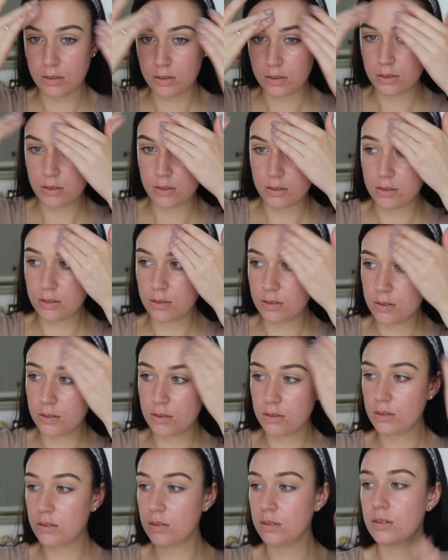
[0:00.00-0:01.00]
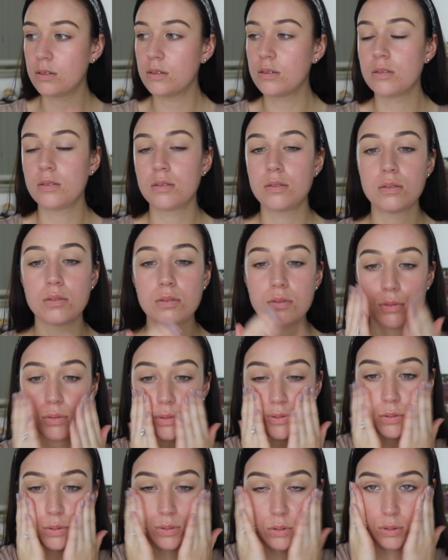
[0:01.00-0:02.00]

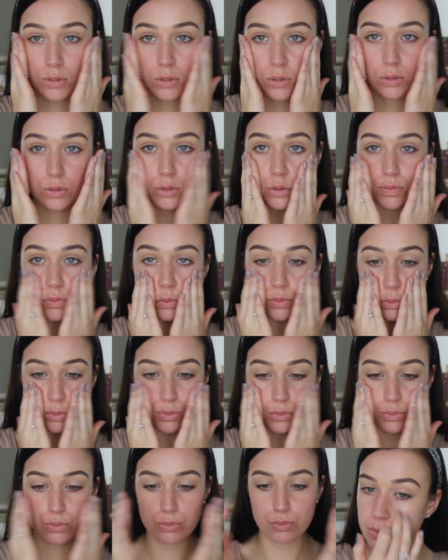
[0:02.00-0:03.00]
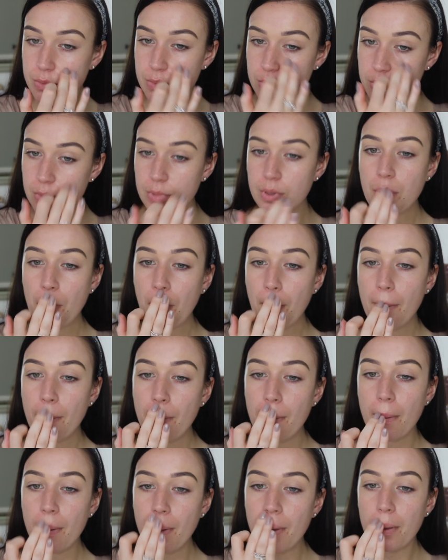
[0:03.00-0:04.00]

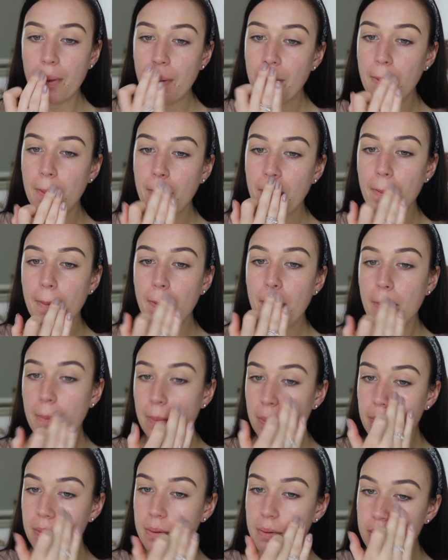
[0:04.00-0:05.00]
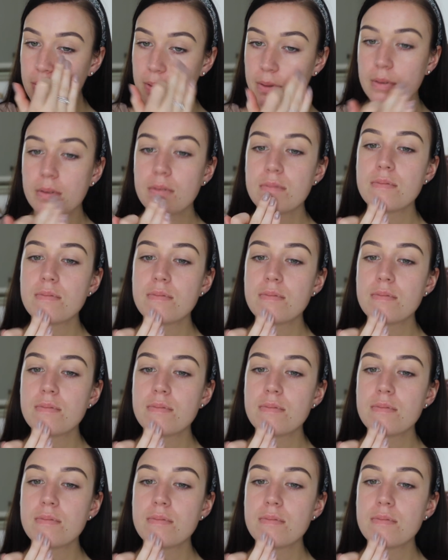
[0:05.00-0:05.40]
[no speech]